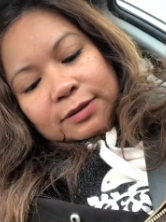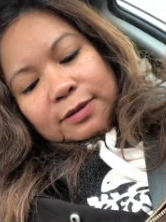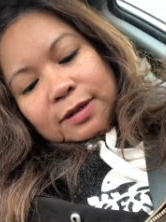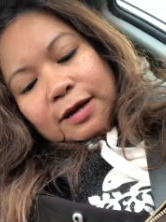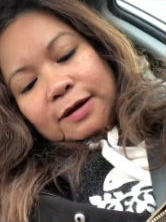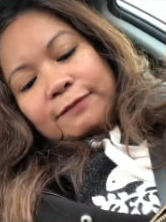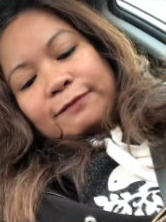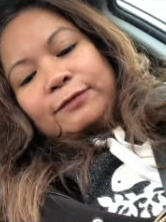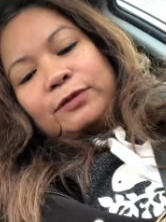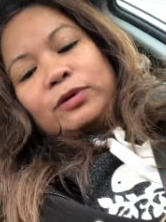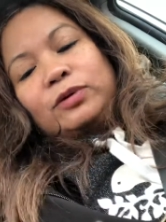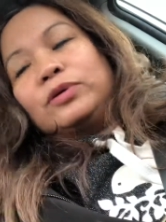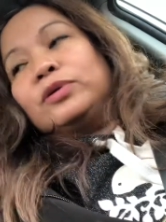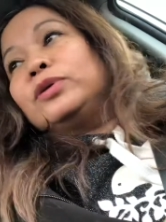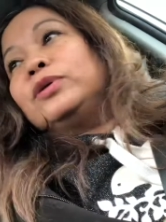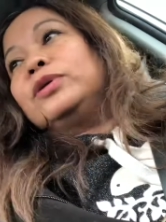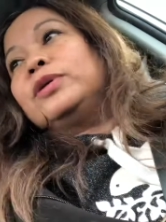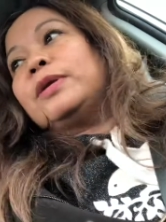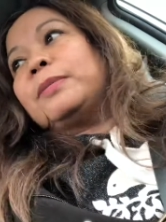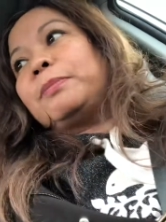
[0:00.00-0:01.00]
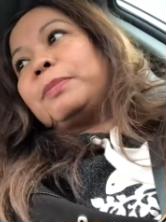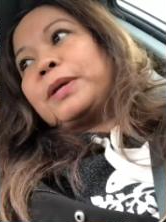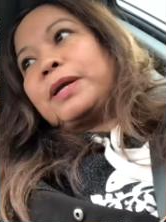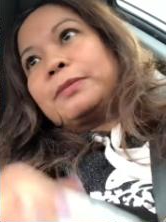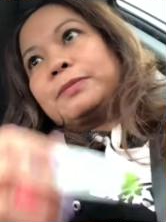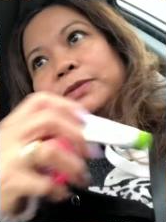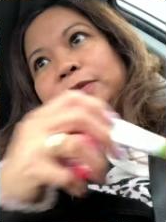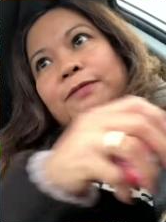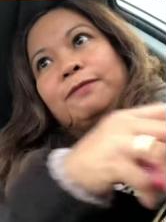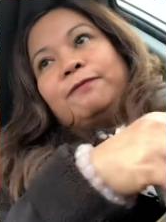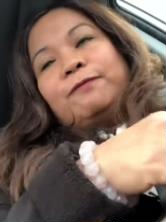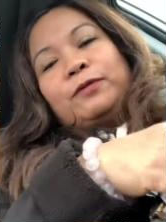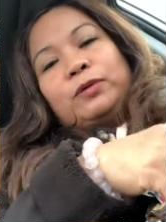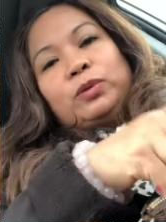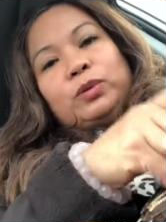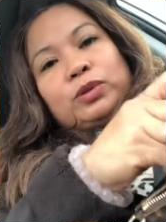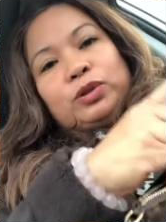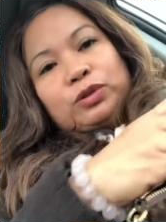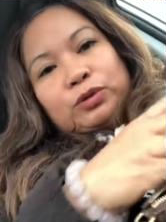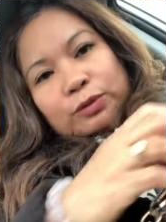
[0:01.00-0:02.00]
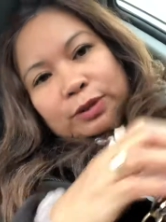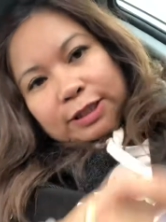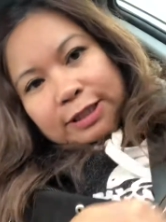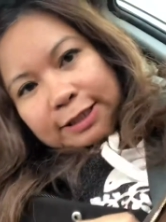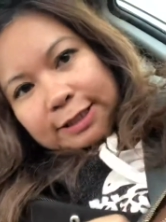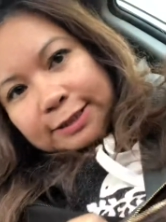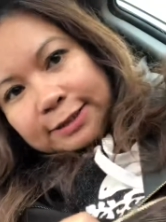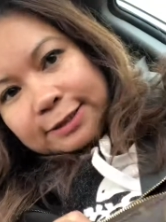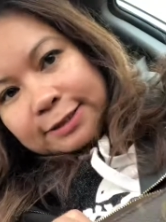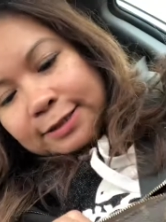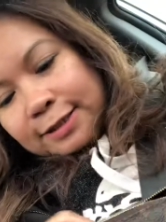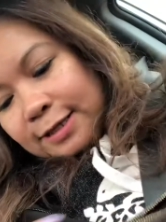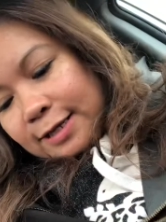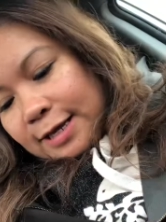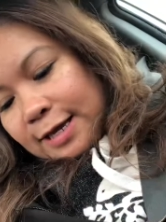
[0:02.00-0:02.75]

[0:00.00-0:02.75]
after they pick up some food to eat,